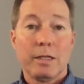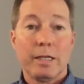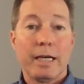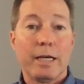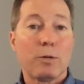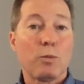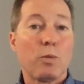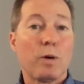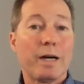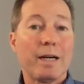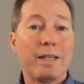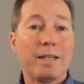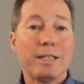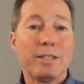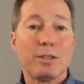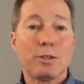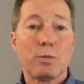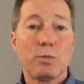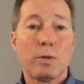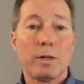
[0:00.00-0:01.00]
and why they
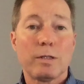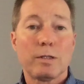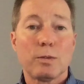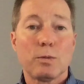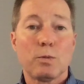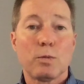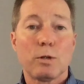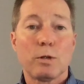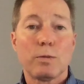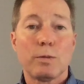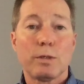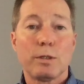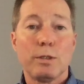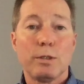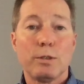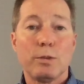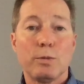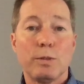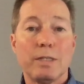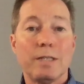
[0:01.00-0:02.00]
should want to work with
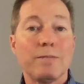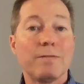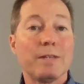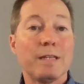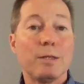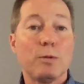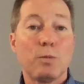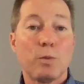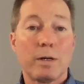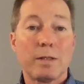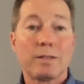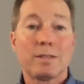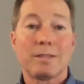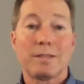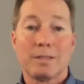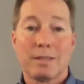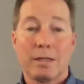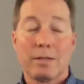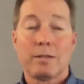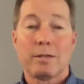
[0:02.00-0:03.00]
you if they want to
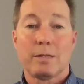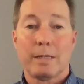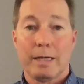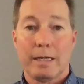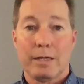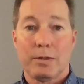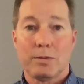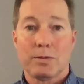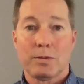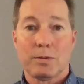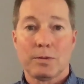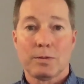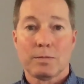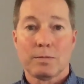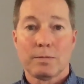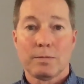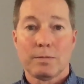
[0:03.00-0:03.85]
sell their house.